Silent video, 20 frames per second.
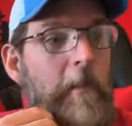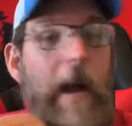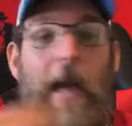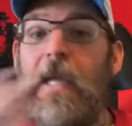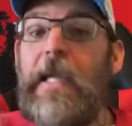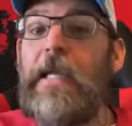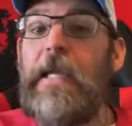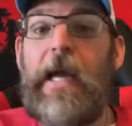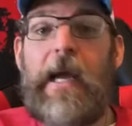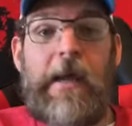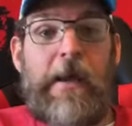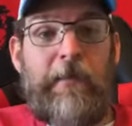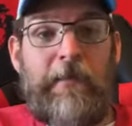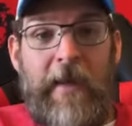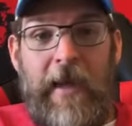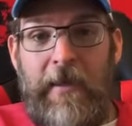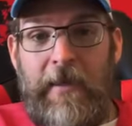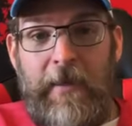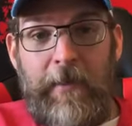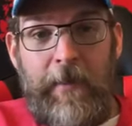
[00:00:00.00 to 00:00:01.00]
Mike and I
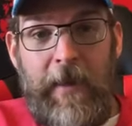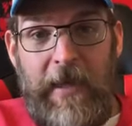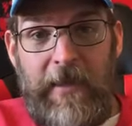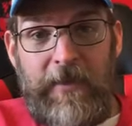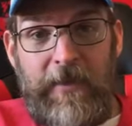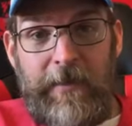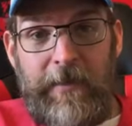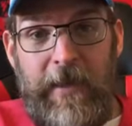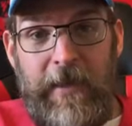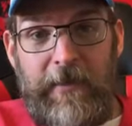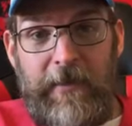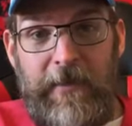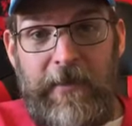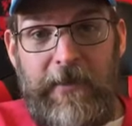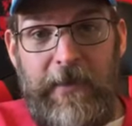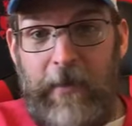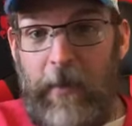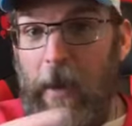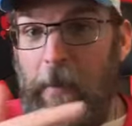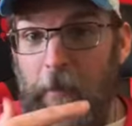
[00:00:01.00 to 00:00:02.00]
have had debates about
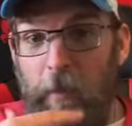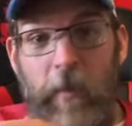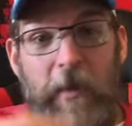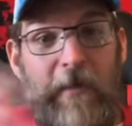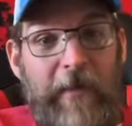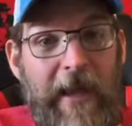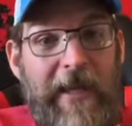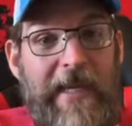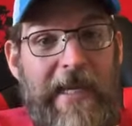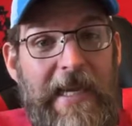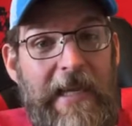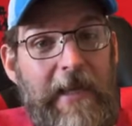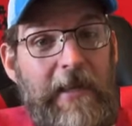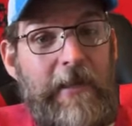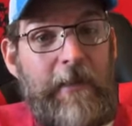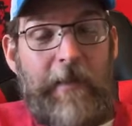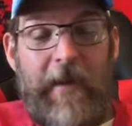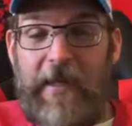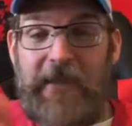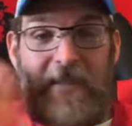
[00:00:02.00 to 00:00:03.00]
this thing. I mean, we've had
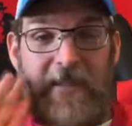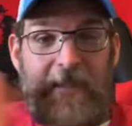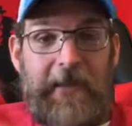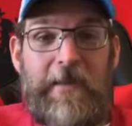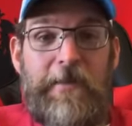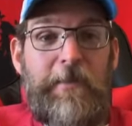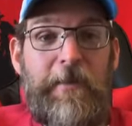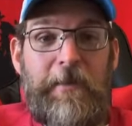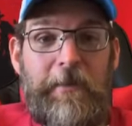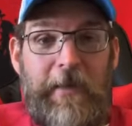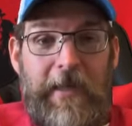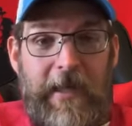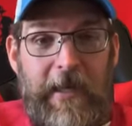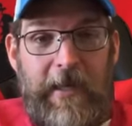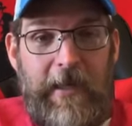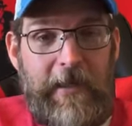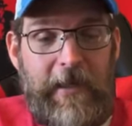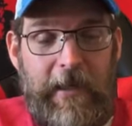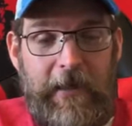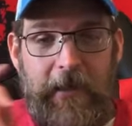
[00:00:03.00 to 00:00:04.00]
heated debates, and it didn't even be
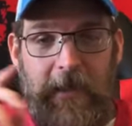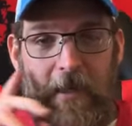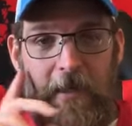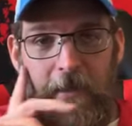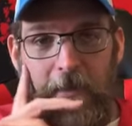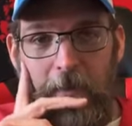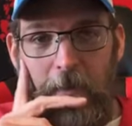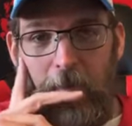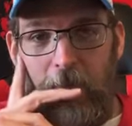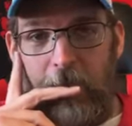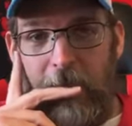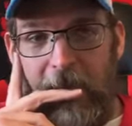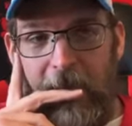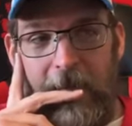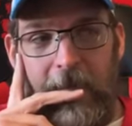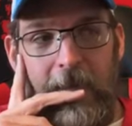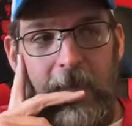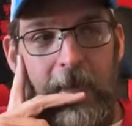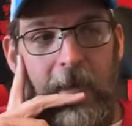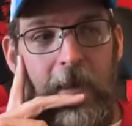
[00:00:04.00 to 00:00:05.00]
heated. I adore
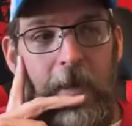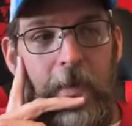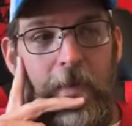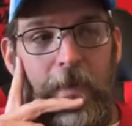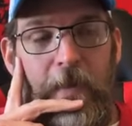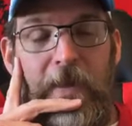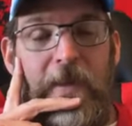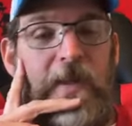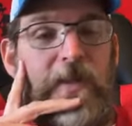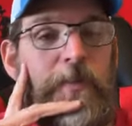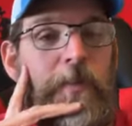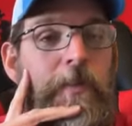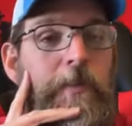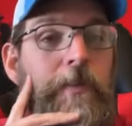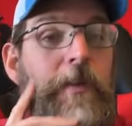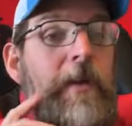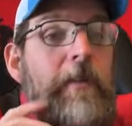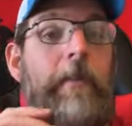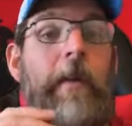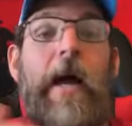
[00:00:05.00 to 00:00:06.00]
Mike.
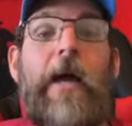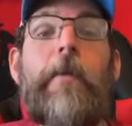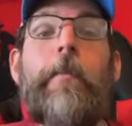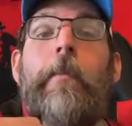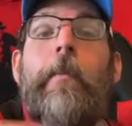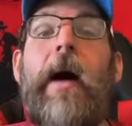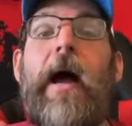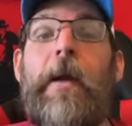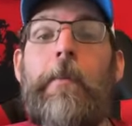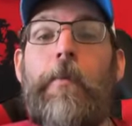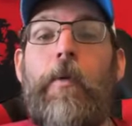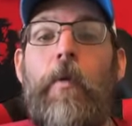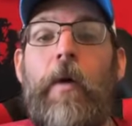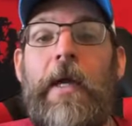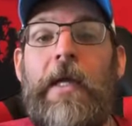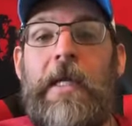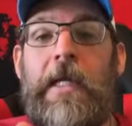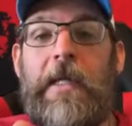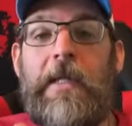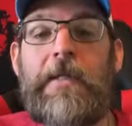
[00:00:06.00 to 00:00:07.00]
But my
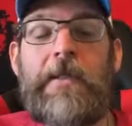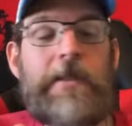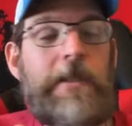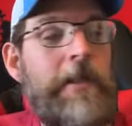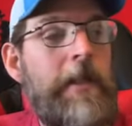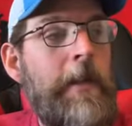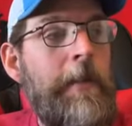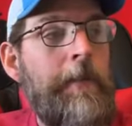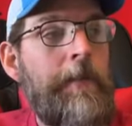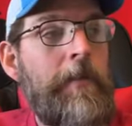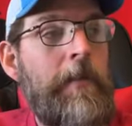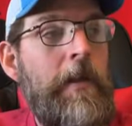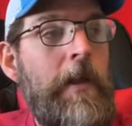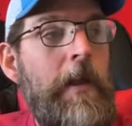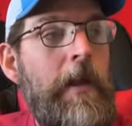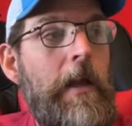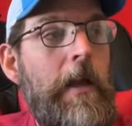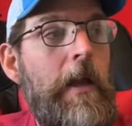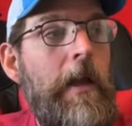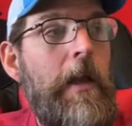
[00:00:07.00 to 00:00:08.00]
point is,
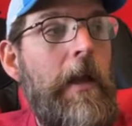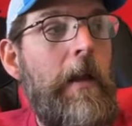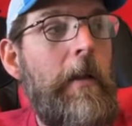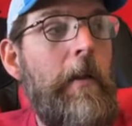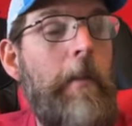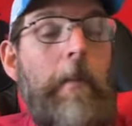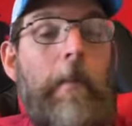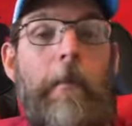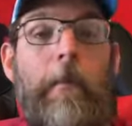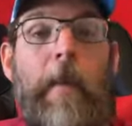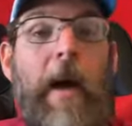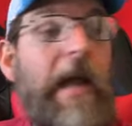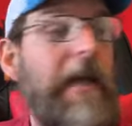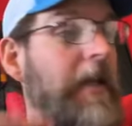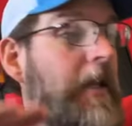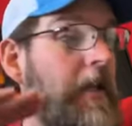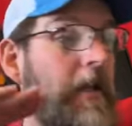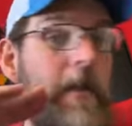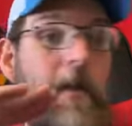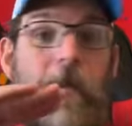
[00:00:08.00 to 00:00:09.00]

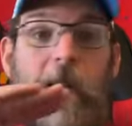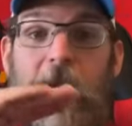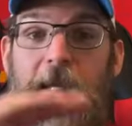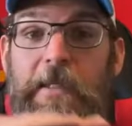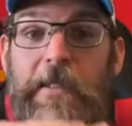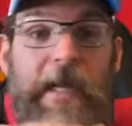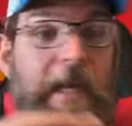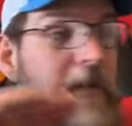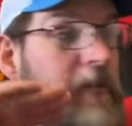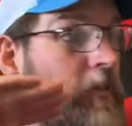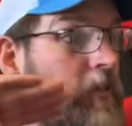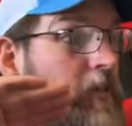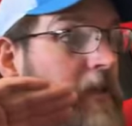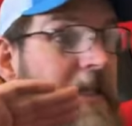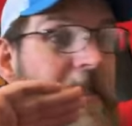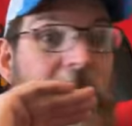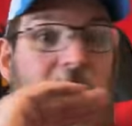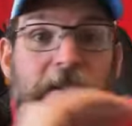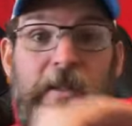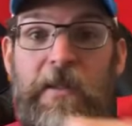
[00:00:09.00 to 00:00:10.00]
Mike, like Daniel,
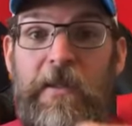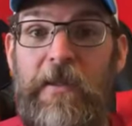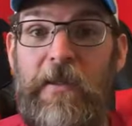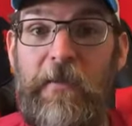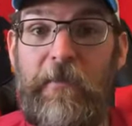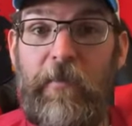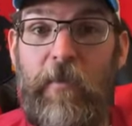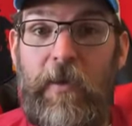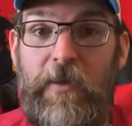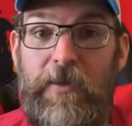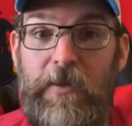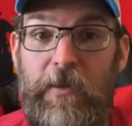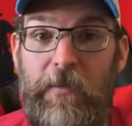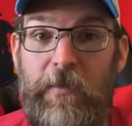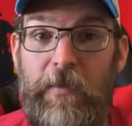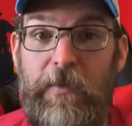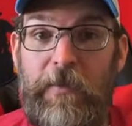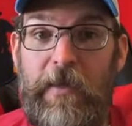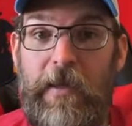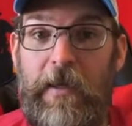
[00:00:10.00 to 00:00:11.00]
leads into the
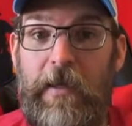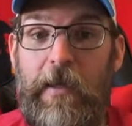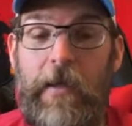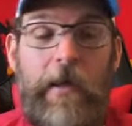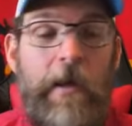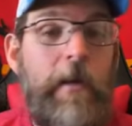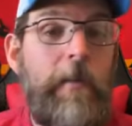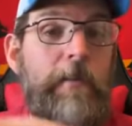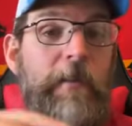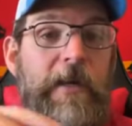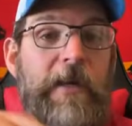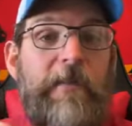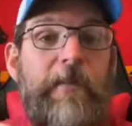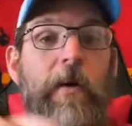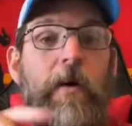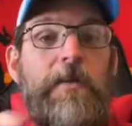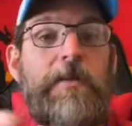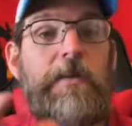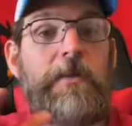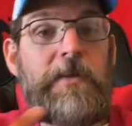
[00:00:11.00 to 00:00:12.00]
voiceover thing. But
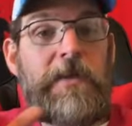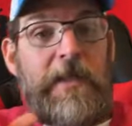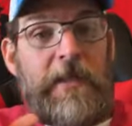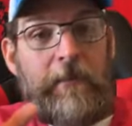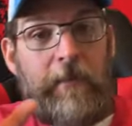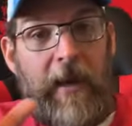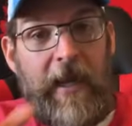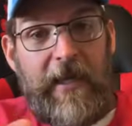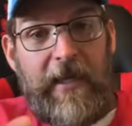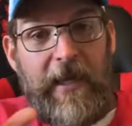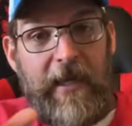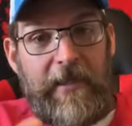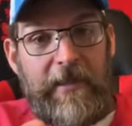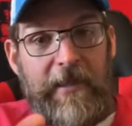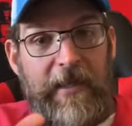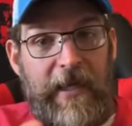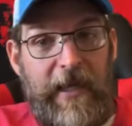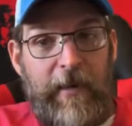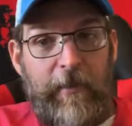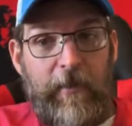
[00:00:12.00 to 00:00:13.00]
I've also seen Mike
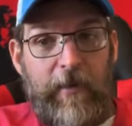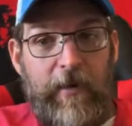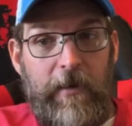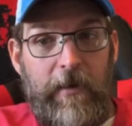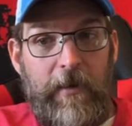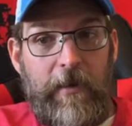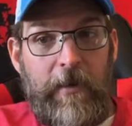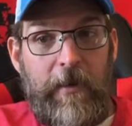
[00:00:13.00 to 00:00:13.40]
on camera.